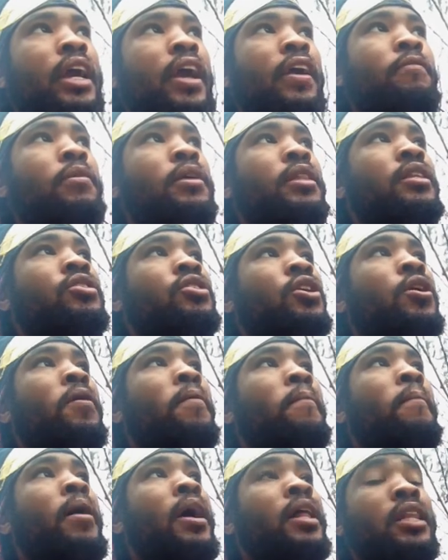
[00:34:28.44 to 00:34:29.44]
gave me the
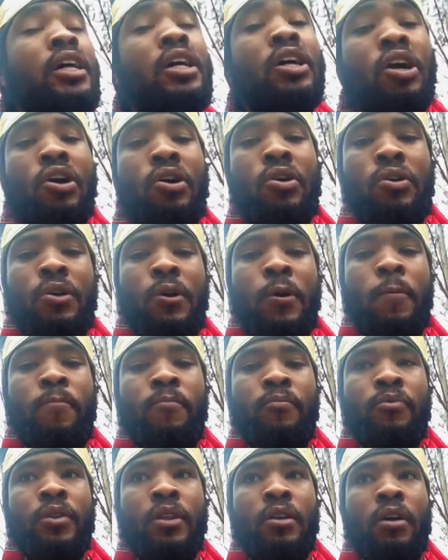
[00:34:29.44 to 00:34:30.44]
term Melago
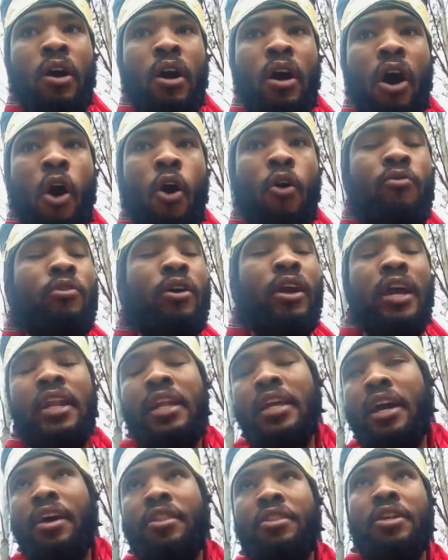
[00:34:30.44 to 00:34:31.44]
over
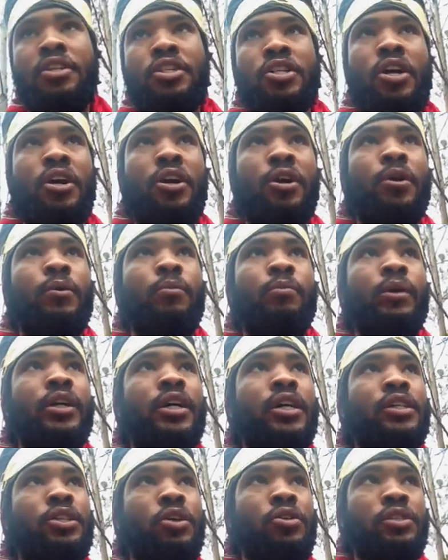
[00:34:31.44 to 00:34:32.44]
any other term,
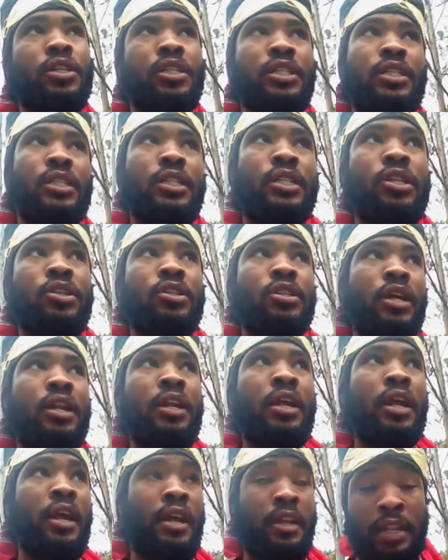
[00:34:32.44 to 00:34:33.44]
because
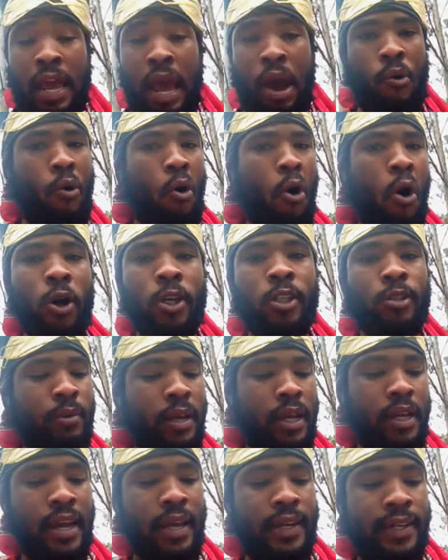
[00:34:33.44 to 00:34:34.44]
and I will all
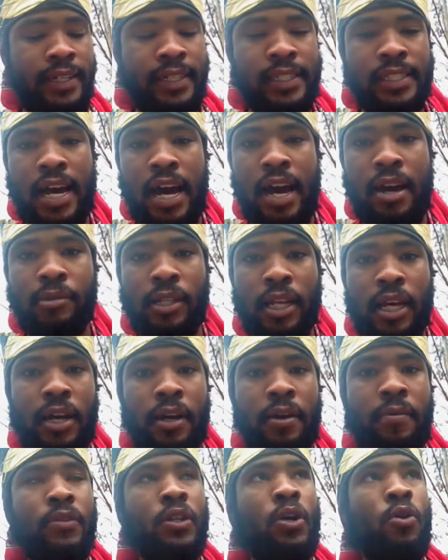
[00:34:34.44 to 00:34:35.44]
explain that in the
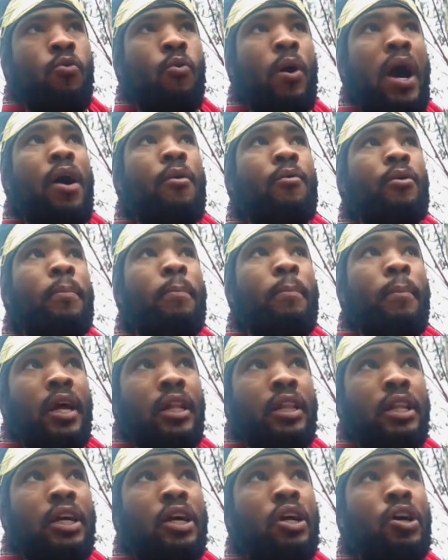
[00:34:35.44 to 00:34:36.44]
timeline why we're
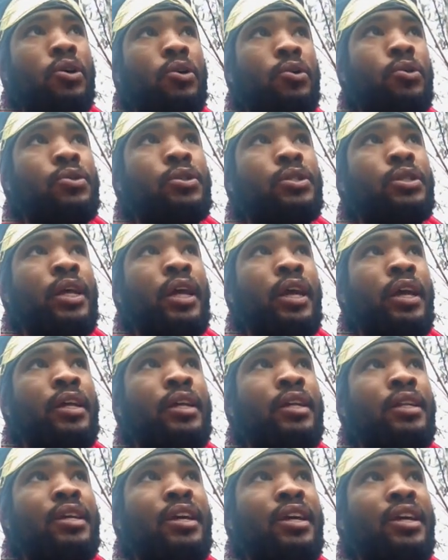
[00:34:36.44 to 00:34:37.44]
Melagos
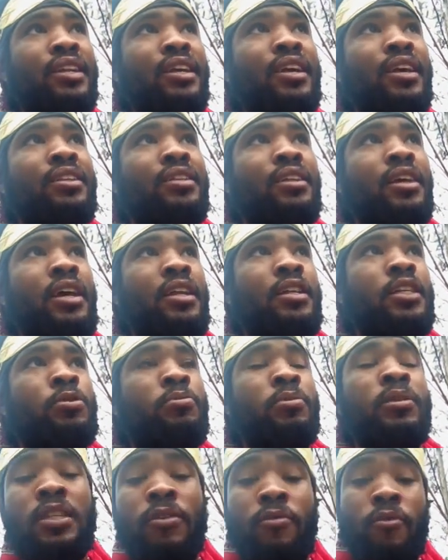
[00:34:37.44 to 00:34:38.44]
and
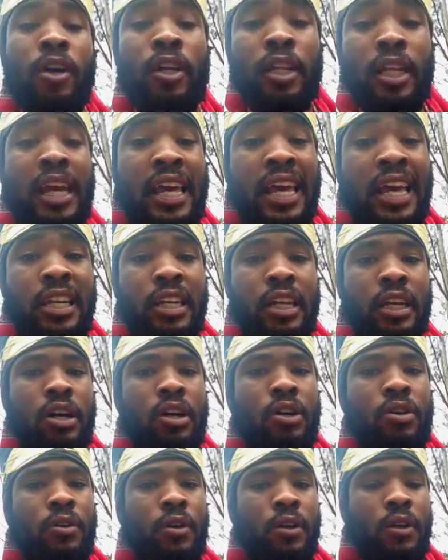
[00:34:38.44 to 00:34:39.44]
specifically
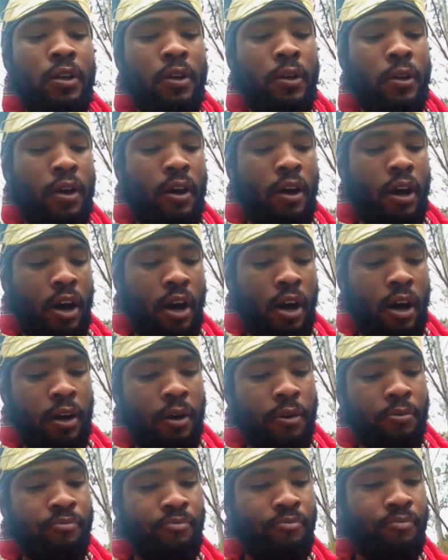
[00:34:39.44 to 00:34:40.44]
Indigo.
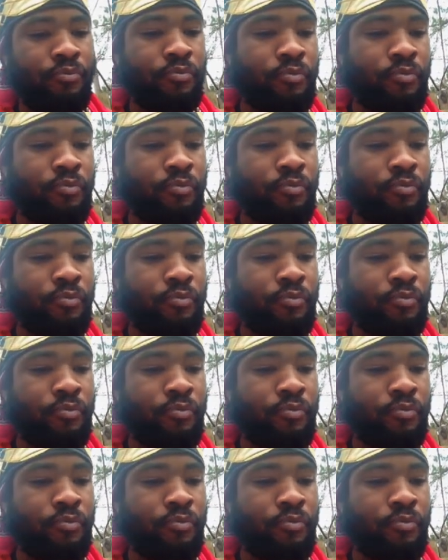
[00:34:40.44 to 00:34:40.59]
But